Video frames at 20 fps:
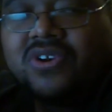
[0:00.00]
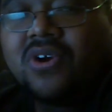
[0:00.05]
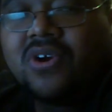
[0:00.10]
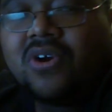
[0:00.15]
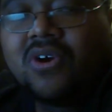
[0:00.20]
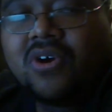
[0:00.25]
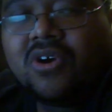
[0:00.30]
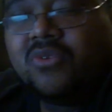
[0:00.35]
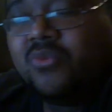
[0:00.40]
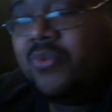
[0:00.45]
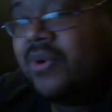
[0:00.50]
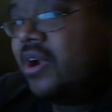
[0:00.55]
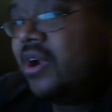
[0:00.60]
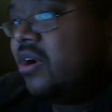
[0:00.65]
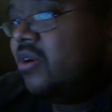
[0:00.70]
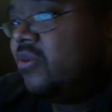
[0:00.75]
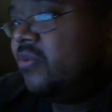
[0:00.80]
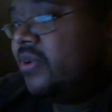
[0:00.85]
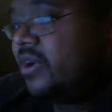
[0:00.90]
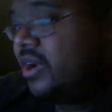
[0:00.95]
their
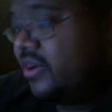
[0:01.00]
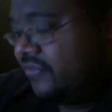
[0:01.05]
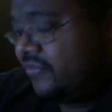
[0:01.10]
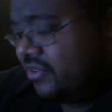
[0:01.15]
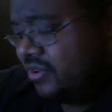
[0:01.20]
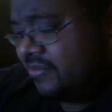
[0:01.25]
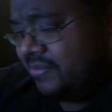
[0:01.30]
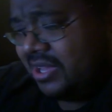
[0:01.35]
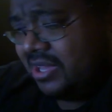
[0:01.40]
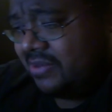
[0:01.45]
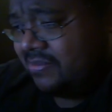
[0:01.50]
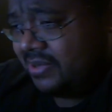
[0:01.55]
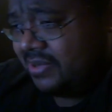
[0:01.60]
hardware or whatever it may